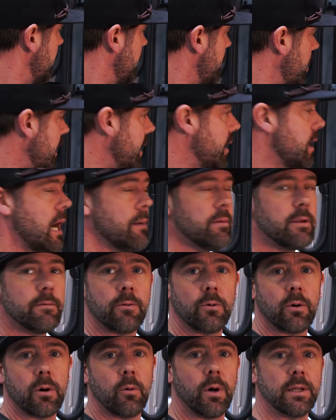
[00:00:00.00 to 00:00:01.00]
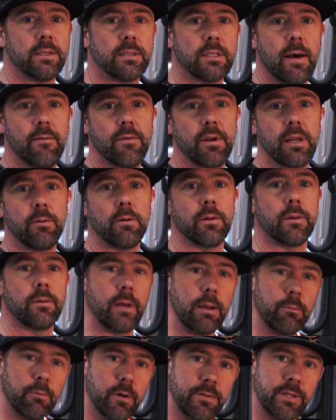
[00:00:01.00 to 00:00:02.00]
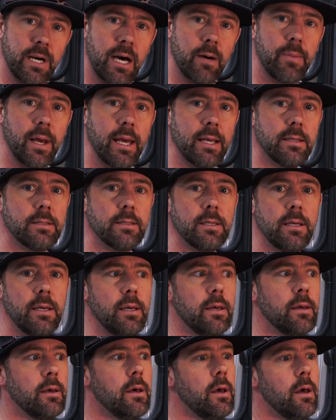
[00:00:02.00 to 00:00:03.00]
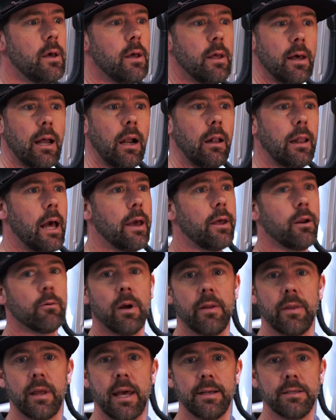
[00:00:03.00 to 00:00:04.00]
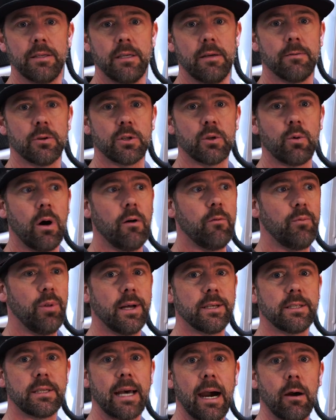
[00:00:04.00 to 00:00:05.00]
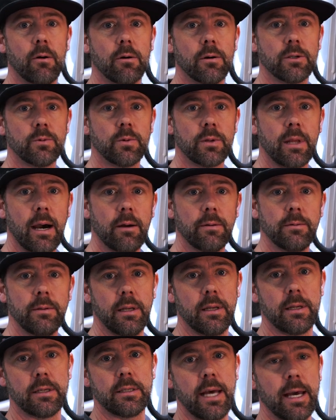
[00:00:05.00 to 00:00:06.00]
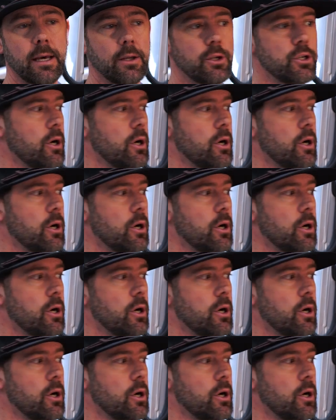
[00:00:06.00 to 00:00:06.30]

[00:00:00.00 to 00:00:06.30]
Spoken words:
pretty common for a 170 with rooftop AC. That'll allow you to run the AC for 12 plus hours without needing to take a